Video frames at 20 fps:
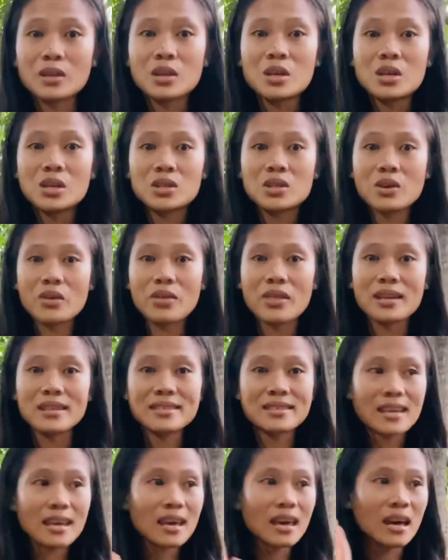So the
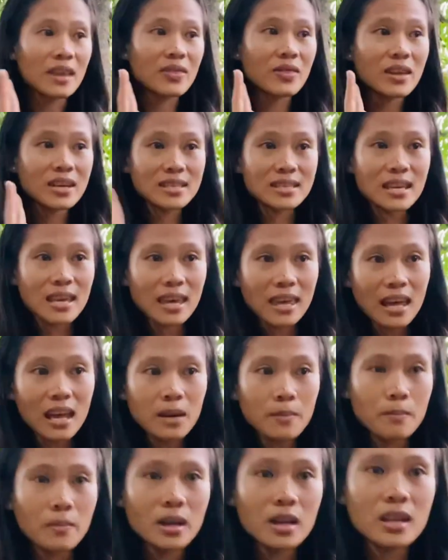second
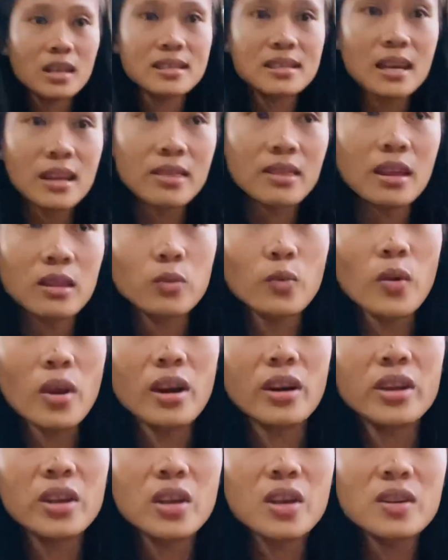medicine that we are
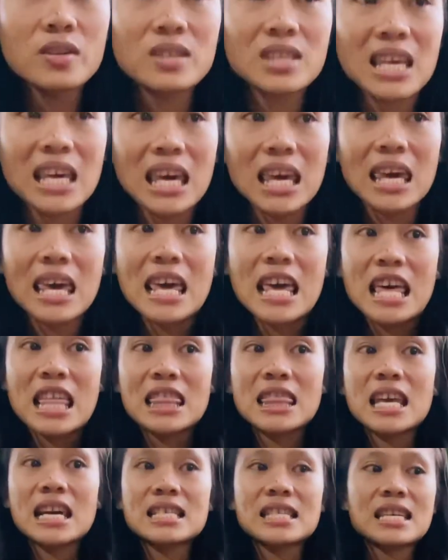using,
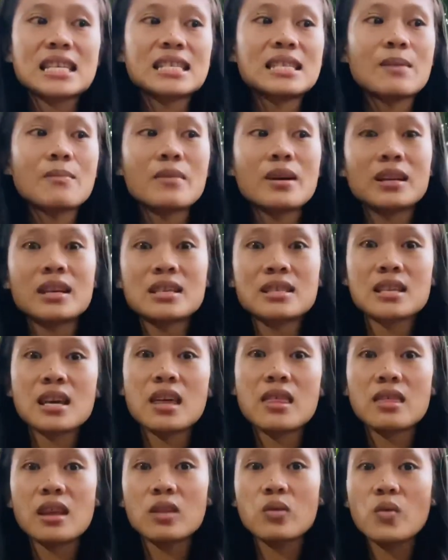this is the medicine
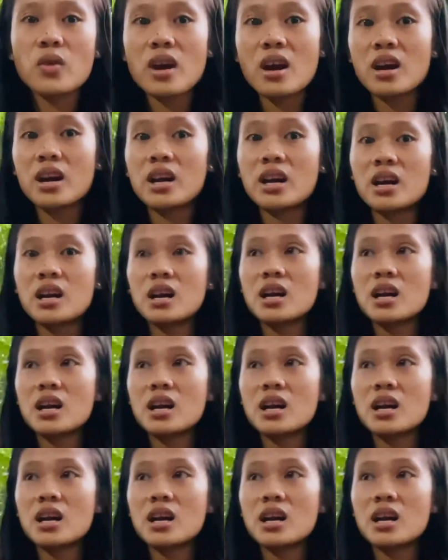that we are